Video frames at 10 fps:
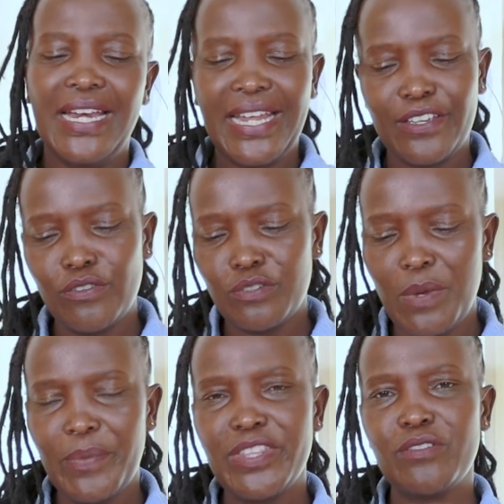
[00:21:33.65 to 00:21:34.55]
Like, you
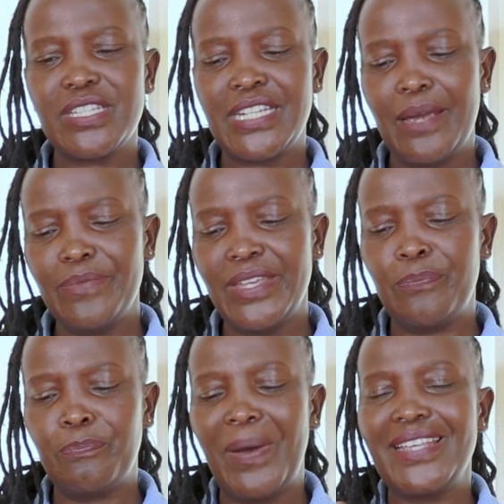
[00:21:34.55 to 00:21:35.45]
remember there was a time they
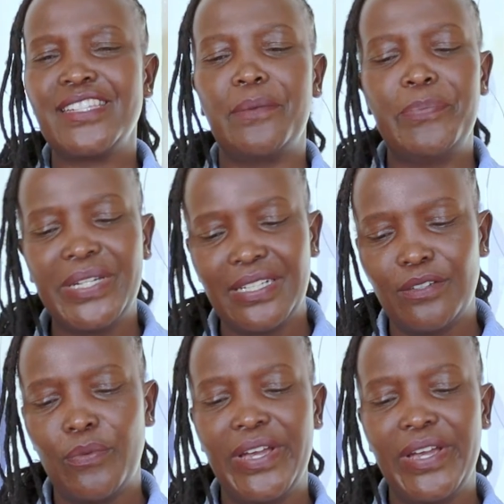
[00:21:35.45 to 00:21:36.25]
passed a bill